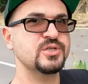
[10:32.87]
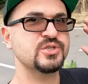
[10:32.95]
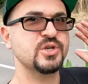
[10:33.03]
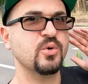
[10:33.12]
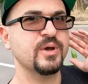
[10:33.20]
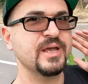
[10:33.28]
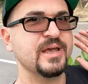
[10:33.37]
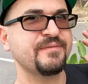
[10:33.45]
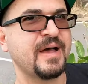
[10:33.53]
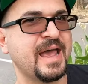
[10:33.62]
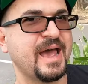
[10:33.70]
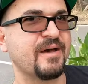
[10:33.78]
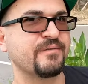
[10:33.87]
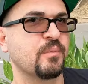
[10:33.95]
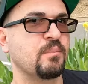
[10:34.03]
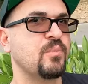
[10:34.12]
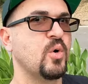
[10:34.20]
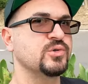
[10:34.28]
So if I have
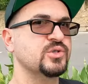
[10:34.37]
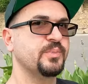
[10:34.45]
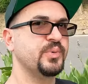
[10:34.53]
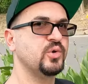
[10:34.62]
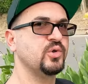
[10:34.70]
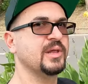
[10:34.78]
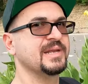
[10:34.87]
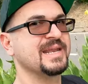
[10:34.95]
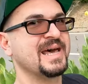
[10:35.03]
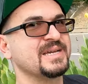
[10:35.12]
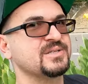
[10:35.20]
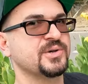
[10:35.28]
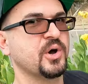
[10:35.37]
multiple nights